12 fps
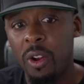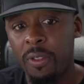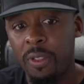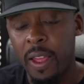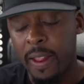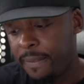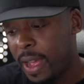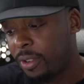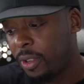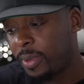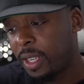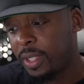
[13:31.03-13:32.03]
earth that have
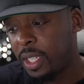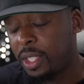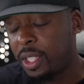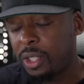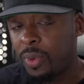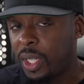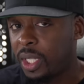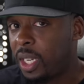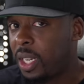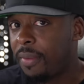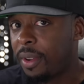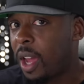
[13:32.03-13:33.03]
found themselves in a
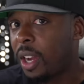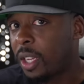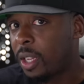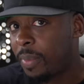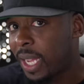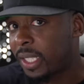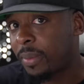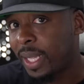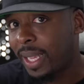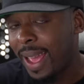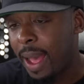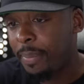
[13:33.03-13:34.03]
situation they never thought it could
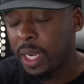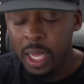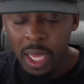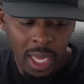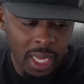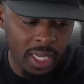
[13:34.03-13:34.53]
possibly happen.